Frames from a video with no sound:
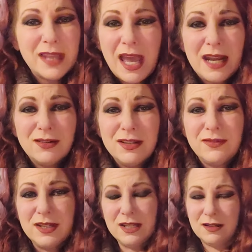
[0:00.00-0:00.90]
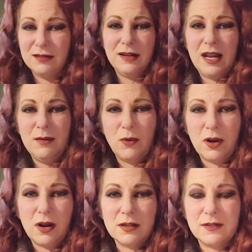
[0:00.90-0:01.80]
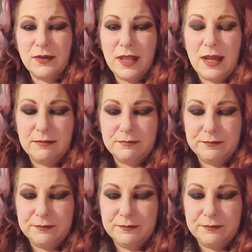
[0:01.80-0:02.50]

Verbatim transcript: I don't even need any more cards for that.